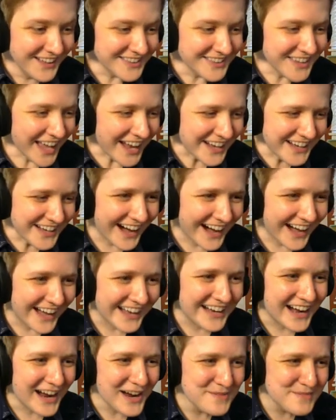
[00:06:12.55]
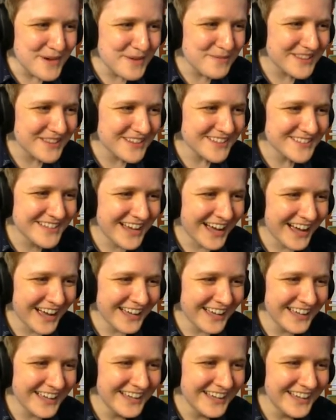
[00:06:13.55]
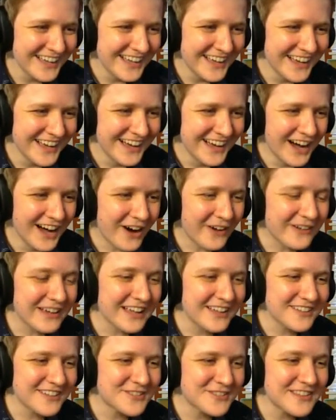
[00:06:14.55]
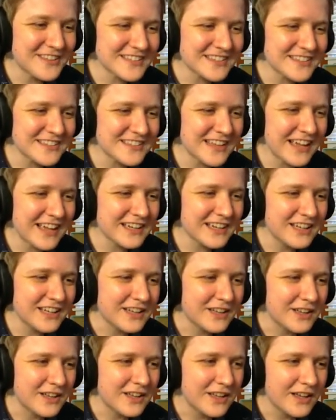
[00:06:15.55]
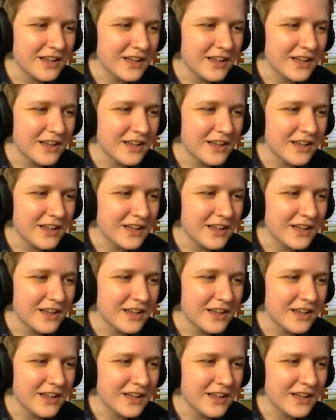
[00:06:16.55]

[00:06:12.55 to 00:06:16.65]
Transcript: That guy. I remember this guy. Okay, so this is like you a try